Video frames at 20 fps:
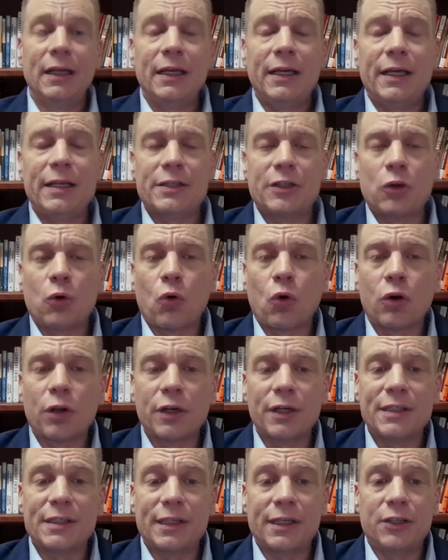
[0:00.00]
is an
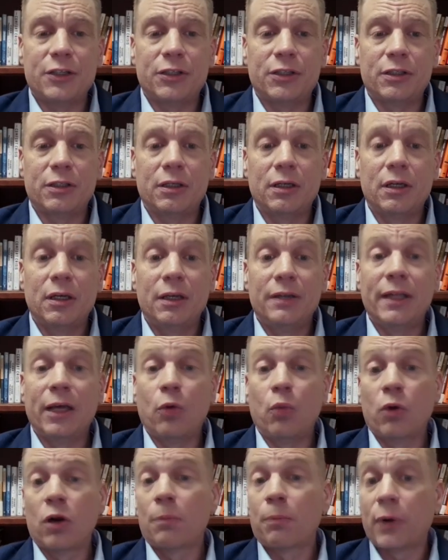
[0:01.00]
organization
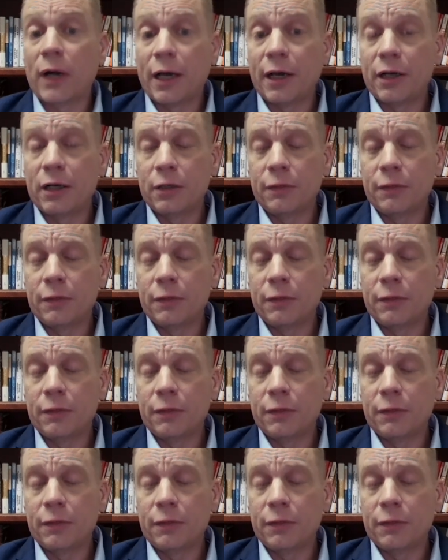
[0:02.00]
that we're proud